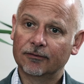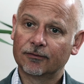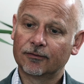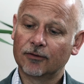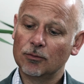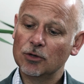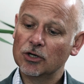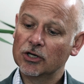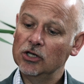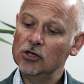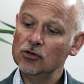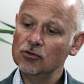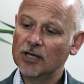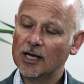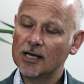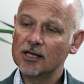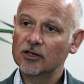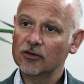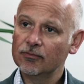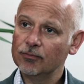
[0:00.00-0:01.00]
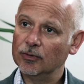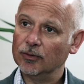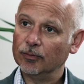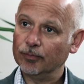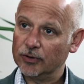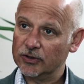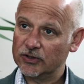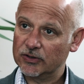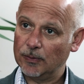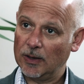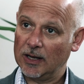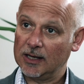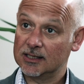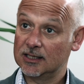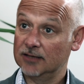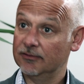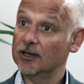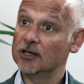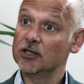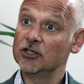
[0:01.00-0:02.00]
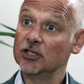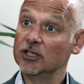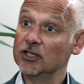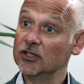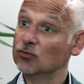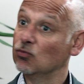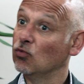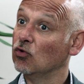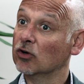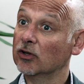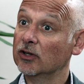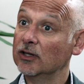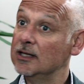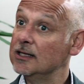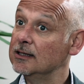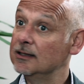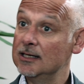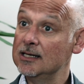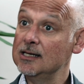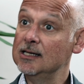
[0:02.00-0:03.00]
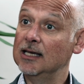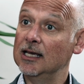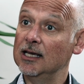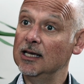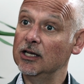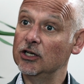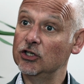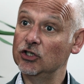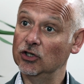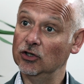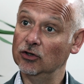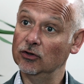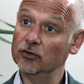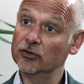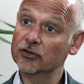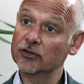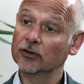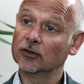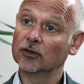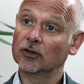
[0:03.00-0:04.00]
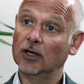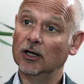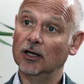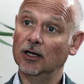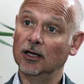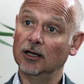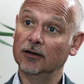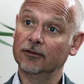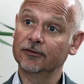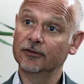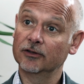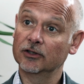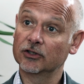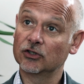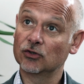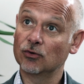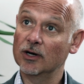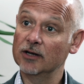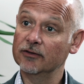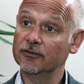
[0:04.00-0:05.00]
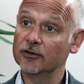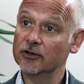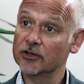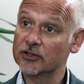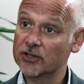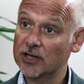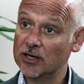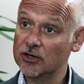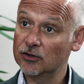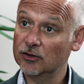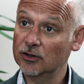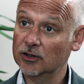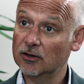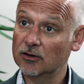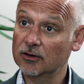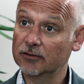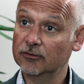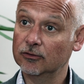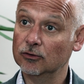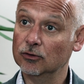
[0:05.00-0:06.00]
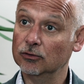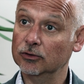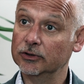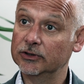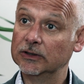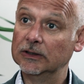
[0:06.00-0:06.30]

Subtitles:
From a UK government perspective, energy is one of the key issues for the 21st century going forward.